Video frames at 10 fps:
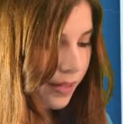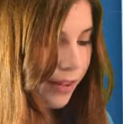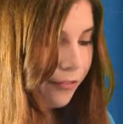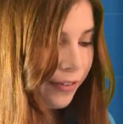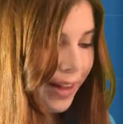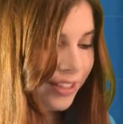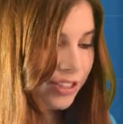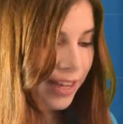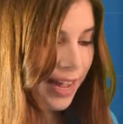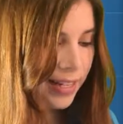a
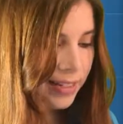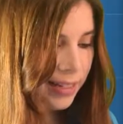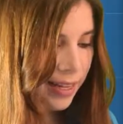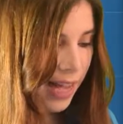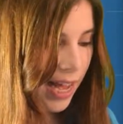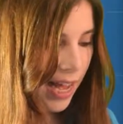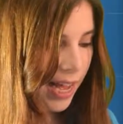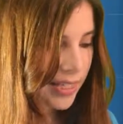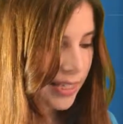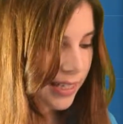flashlight,
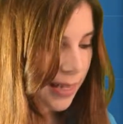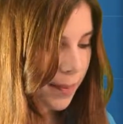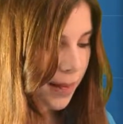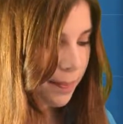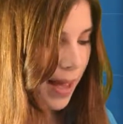a sleeping